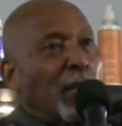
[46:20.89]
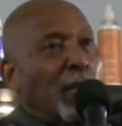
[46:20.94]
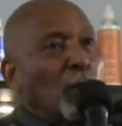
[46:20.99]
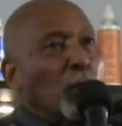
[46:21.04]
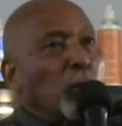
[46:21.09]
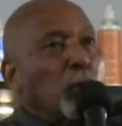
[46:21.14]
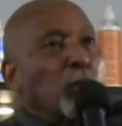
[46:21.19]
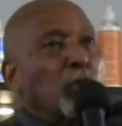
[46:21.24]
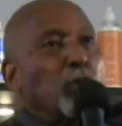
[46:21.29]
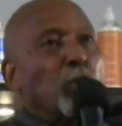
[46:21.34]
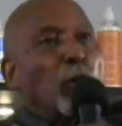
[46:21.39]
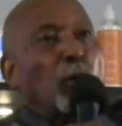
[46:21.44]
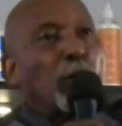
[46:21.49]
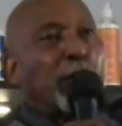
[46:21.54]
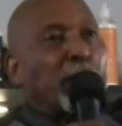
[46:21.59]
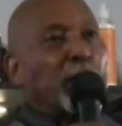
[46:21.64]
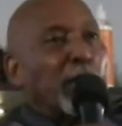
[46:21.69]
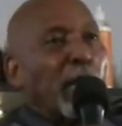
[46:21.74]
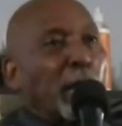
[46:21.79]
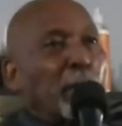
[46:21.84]
who's totally
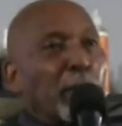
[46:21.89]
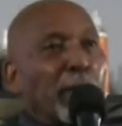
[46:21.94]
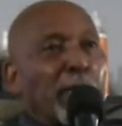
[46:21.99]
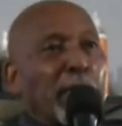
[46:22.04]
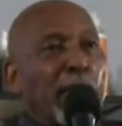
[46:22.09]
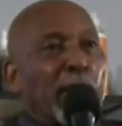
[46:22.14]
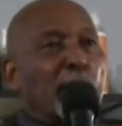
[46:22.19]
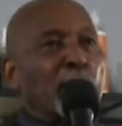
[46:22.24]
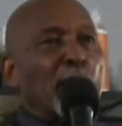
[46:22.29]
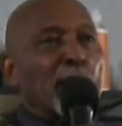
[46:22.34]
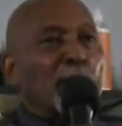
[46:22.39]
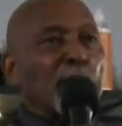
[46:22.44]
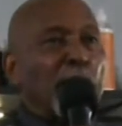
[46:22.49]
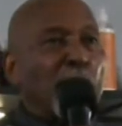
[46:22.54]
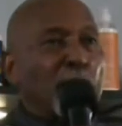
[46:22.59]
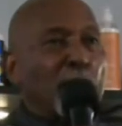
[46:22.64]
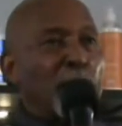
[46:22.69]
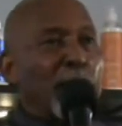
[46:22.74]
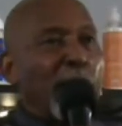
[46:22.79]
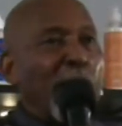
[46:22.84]
separate and they don't even
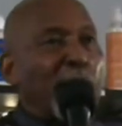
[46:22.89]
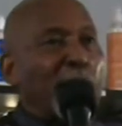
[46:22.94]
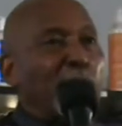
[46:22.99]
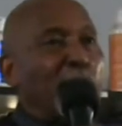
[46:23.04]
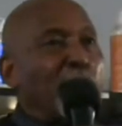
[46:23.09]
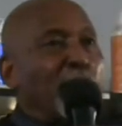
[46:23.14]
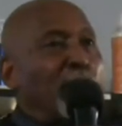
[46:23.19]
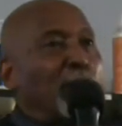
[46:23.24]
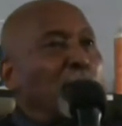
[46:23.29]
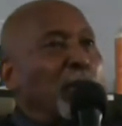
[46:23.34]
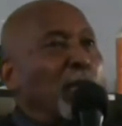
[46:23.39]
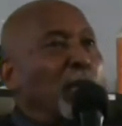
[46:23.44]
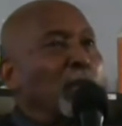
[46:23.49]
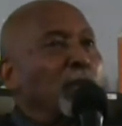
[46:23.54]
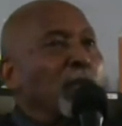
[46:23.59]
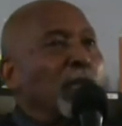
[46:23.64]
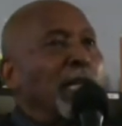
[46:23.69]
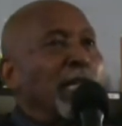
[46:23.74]
give them a category to belong to.